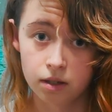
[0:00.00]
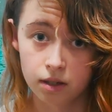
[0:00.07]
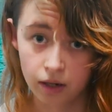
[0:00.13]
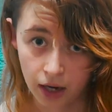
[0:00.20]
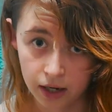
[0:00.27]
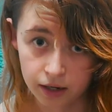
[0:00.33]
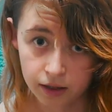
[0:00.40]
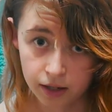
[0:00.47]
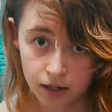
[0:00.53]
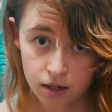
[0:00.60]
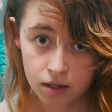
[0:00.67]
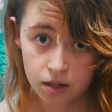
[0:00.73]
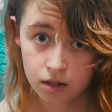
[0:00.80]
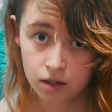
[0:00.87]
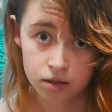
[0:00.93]
kind of
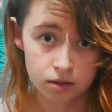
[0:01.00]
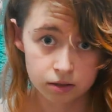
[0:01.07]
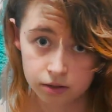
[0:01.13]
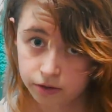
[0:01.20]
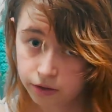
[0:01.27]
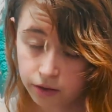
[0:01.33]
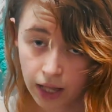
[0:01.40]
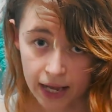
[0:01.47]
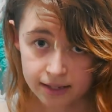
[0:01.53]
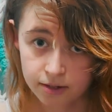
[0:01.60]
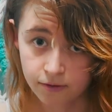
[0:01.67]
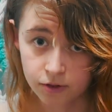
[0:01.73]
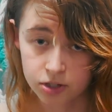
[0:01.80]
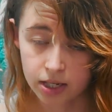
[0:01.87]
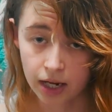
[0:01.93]
thing, lasted
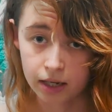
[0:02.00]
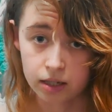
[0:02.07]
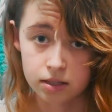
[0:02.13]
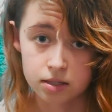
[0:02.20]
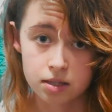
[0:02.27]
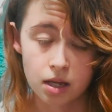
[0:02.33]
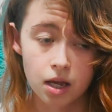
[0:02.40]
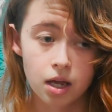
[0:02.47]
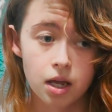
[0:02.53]
for seconds.